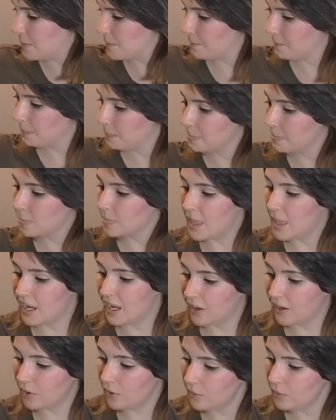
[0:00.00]
Now
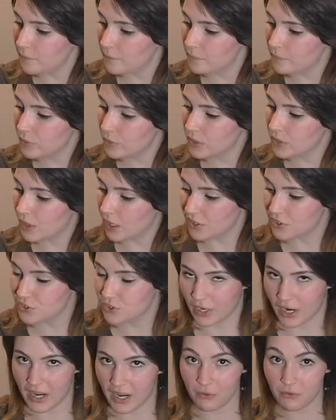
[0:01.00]
I'll try it
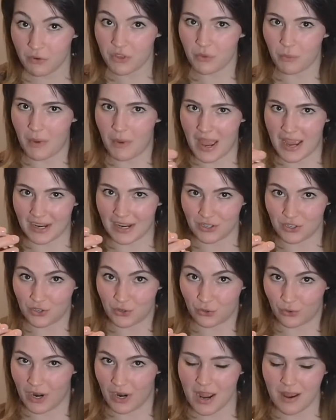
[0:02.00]
with my
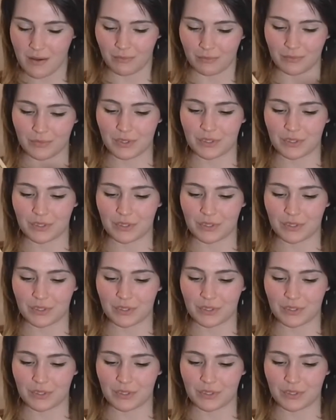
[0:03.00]
drums